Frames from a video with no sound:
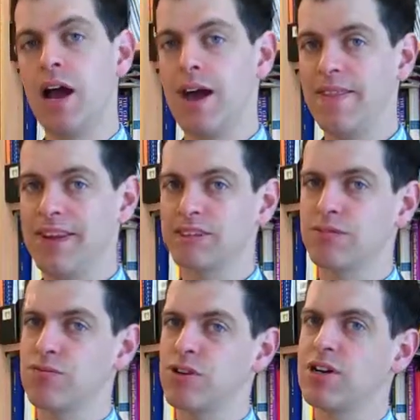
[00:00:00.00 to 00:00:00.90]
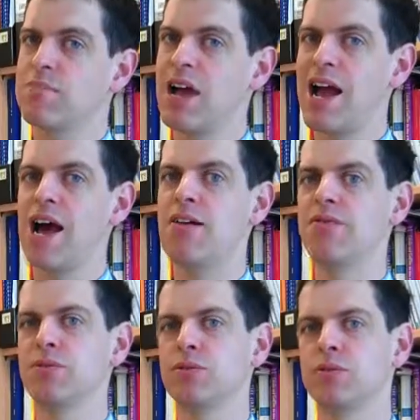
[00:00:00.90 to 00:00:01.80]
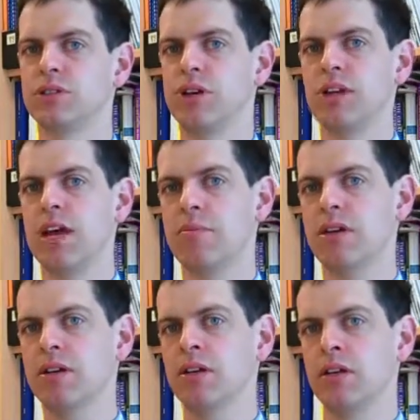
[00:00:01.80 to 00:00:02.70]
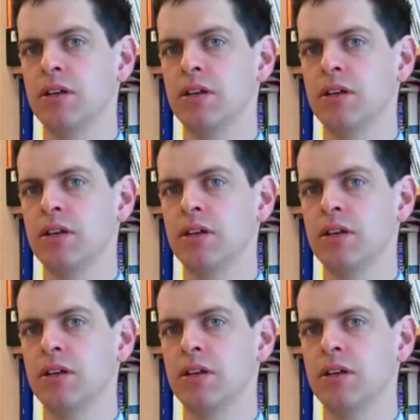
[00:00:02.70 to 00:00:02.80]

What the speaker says: And that's a really powerful dynamic.